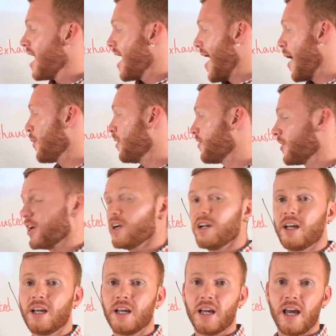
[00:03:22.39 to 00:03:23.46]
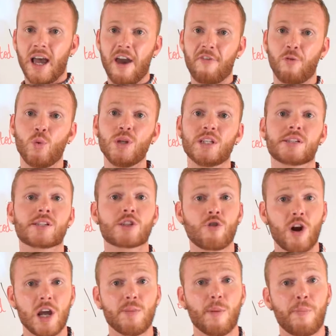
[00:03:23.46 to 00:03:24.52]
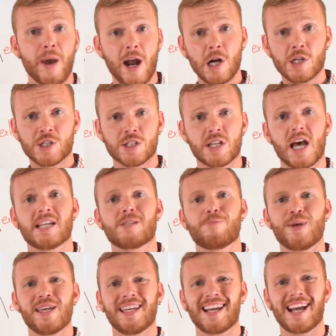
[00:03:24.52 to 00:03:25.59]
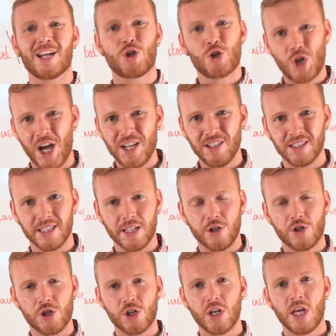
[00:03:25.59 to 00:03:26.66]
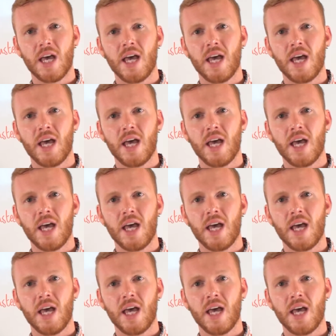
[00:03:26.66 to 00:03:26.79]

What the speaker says: However, if we describe a person as being childish,